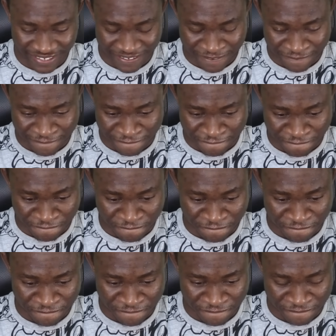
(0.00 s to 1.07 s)

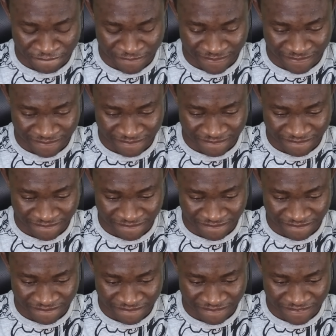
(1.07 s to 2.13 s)

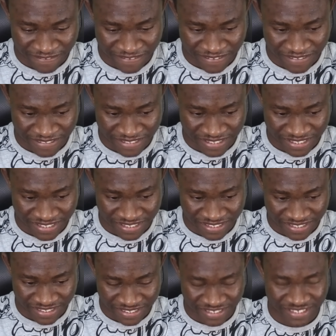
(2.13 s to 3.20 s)

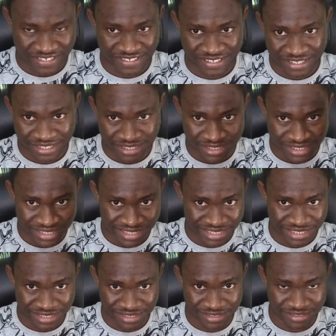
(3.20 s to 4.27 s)

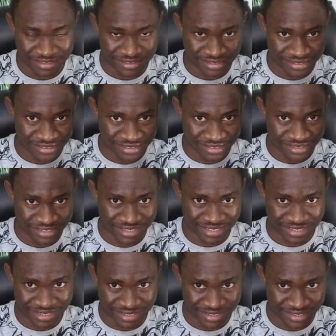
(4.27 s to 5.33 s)

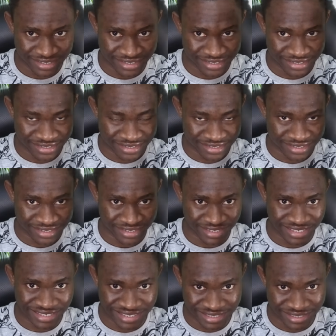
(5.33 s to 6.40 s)

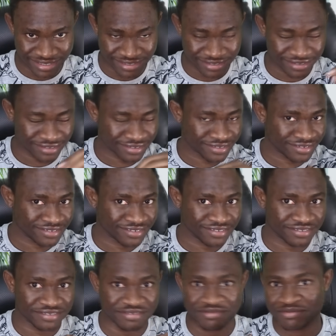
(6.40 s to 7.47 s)

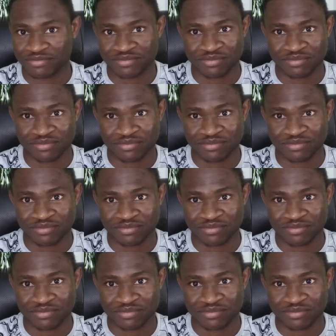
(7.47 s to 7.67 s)
No one is speaking in this clip.